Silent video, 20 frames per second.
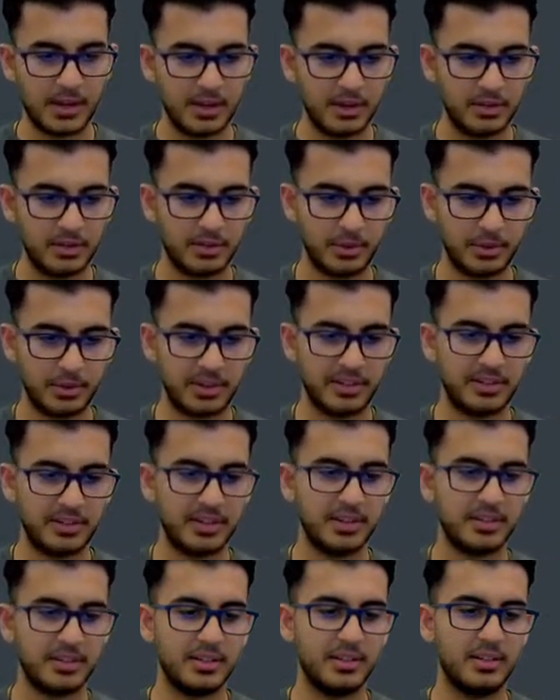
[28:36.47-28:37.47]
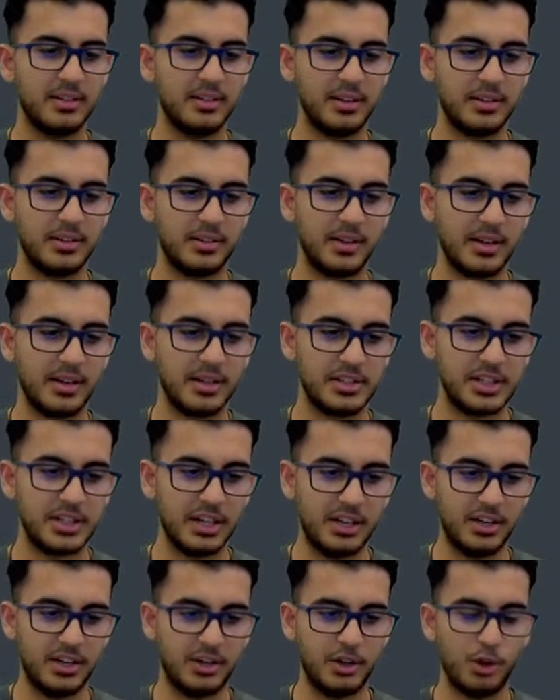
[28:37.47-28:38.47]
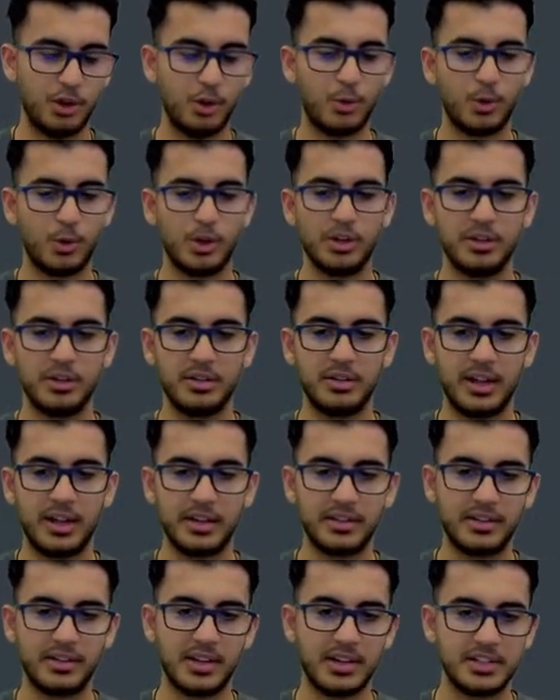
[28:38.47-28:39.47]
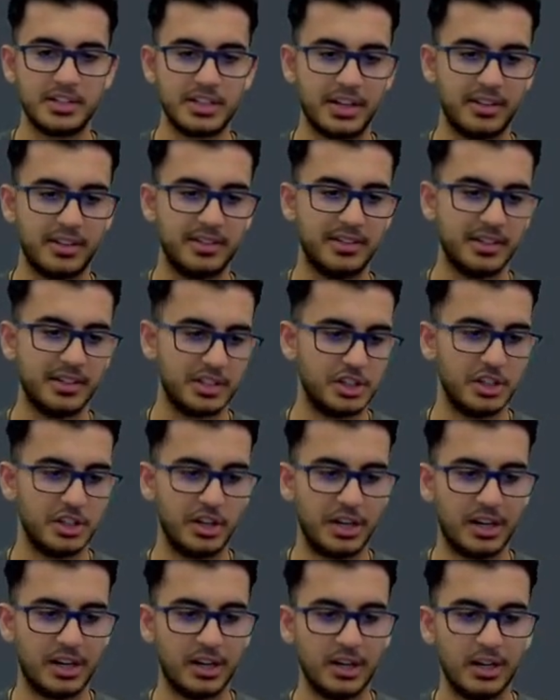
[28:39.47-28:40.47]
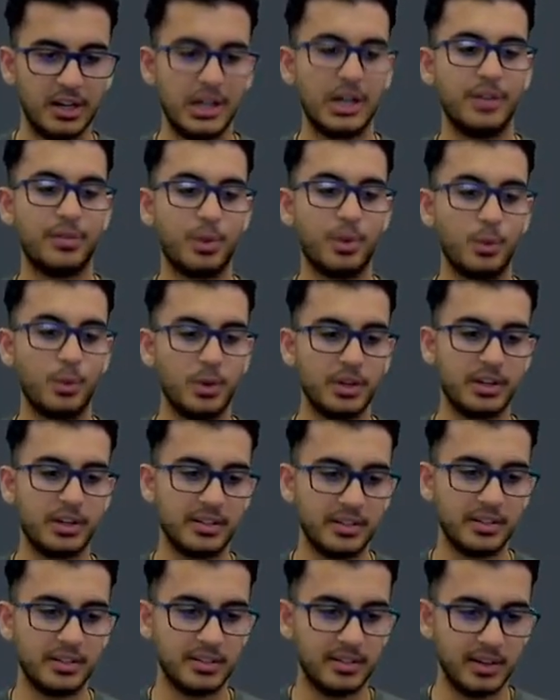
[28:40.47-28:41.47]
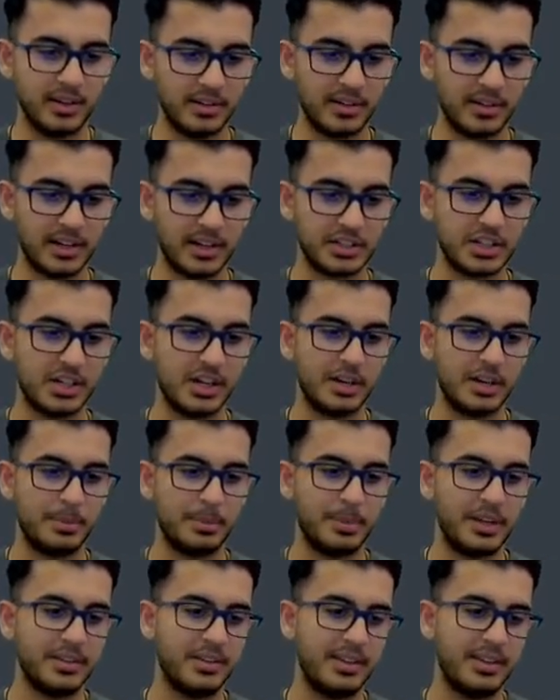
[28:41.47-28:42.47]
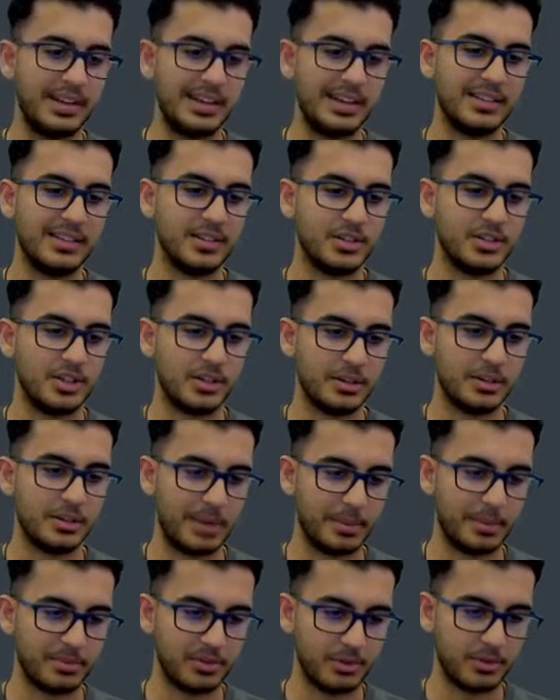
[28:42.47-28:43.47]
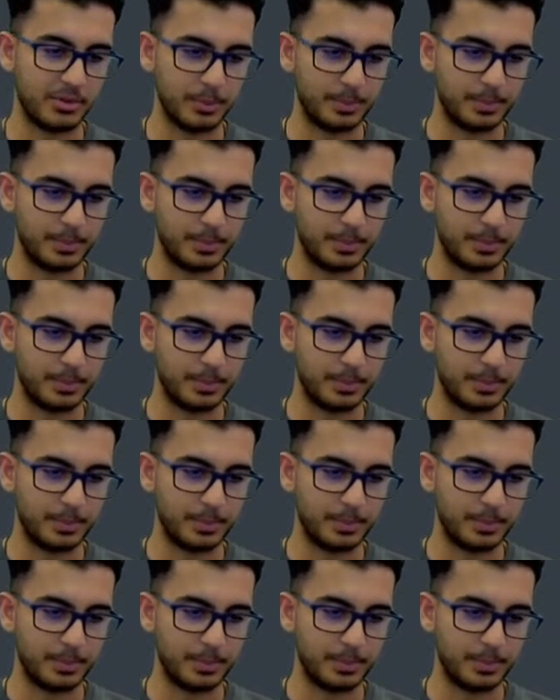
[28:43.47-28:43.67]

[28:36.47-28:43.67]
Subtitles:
So what this does is it's going to check your word, and it's going to check the dictionary. If the word exists there, it's actually going to append the integer it maps to.